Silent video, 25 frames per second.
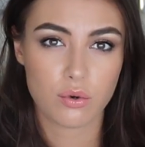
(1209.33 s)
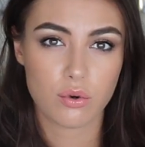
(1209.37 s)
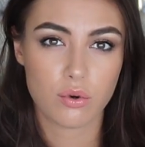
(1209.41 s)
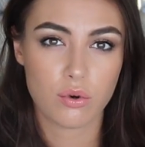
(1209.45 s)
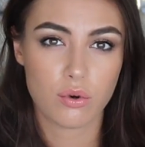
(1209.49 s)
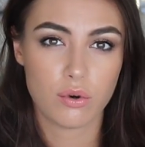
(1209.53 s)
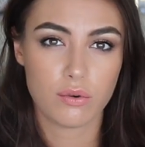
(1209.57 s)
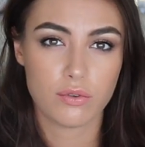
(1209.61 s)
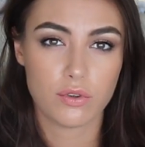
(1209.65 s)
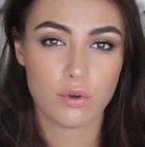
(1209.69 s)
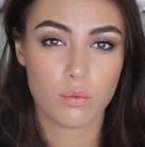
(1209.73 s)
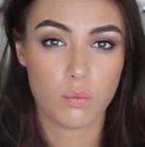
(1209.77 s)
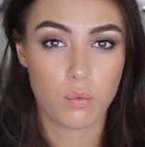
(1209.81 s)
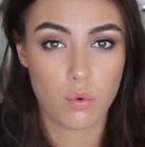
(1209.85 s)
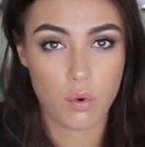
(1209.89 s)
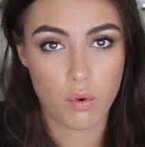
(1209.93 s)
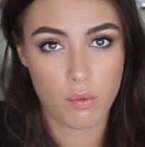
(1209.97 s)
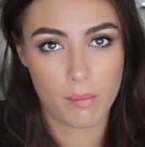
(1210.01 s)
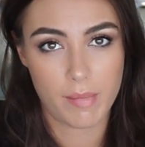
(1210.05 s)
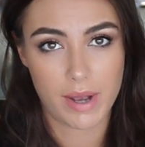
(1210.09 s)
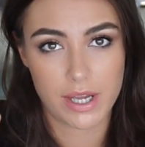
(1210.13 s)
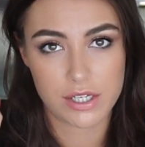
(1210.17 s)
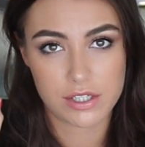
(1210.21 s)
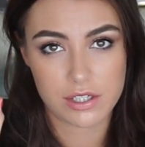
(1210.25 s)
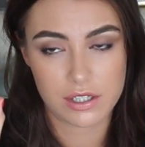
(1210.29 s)
or
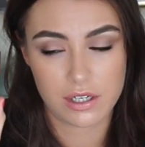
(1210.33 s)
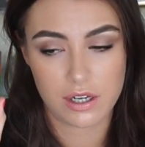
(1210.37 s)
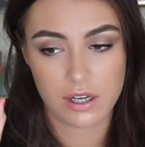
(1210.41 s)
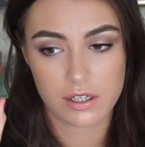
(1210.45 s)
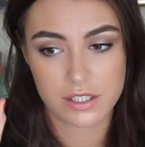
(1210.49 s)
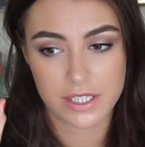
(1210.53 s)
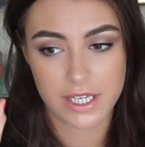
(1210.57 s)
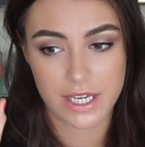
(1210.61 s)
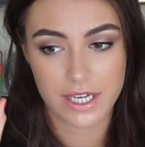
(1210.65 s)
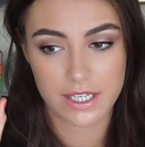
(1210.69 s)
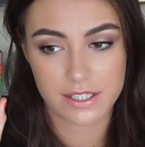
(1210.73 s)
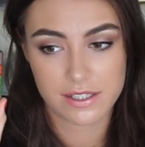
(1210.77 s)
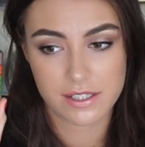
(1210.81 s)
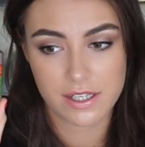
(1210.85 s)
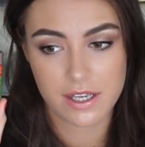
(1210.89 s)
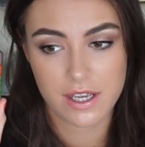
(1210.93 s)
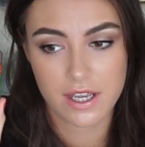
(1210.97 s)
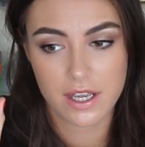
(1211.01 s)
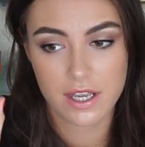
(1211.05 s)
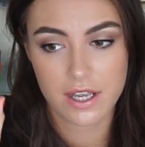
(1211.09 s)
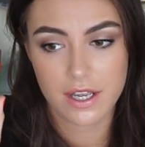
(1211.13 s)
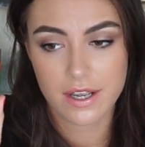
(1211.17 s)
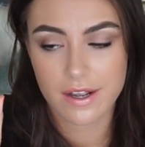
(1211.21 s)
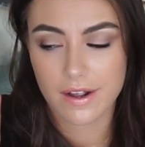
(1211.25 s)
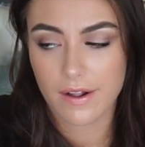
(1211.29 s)
warm matcha
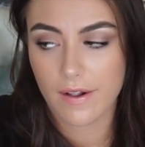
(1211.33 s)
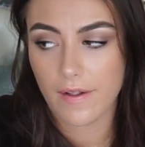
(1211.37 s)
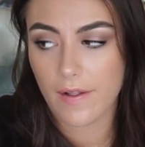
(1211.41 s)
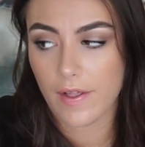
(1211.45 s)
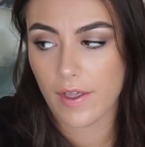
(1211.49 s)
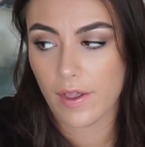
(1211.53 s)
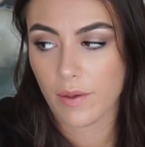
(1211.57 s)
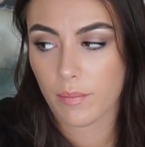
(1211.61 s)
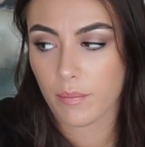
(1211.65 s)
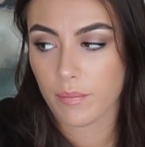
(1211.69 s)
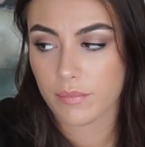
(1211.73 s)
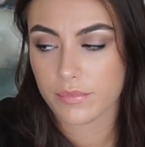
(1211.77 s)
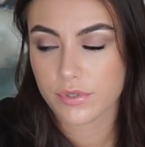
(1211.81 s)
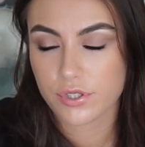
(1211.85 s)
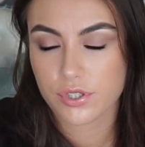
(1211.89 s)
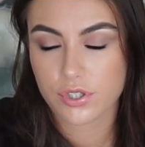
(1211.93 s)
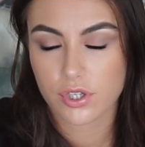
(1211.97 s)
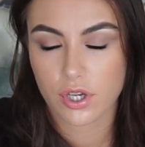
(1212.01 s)
lattes,